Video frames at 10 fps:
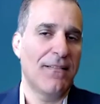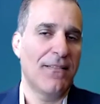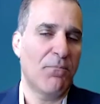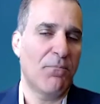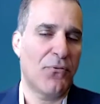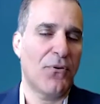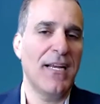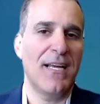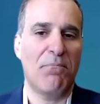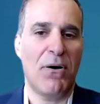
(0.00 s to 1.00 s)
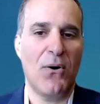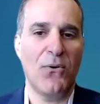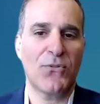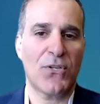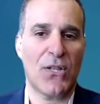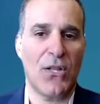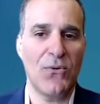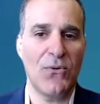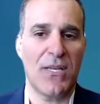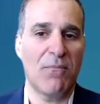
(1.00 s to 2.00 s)
the pre and post
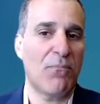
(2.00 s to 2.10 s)
closing